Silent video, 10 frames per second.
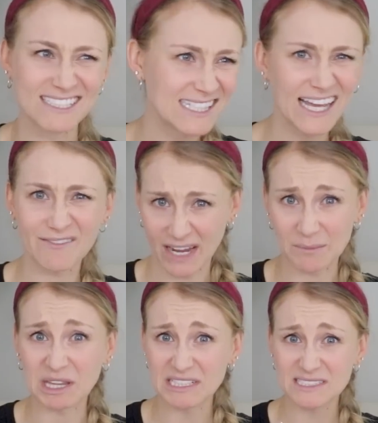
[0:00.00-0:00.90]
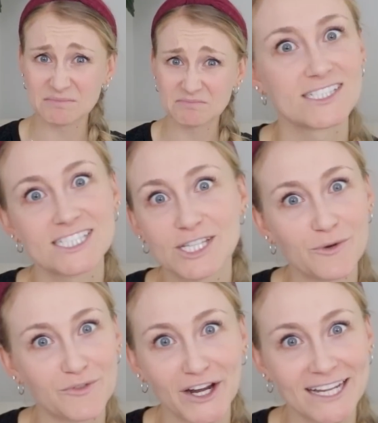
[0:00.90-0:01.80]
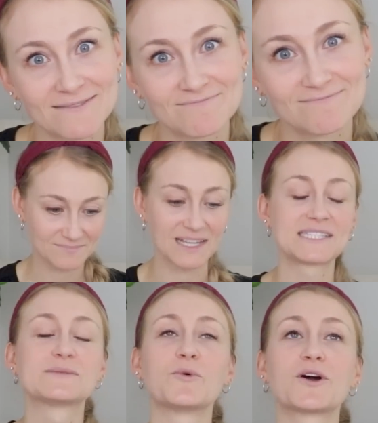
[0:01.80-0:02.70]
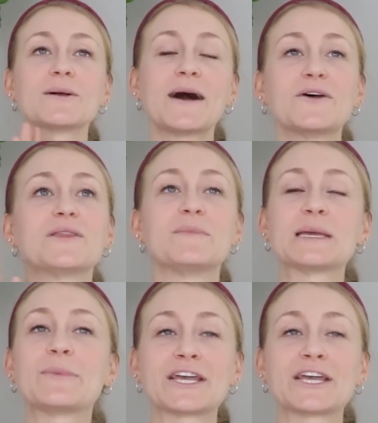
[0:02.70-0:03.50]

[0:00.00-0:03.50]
Isn't that fabulous? So freeing. It's more about the big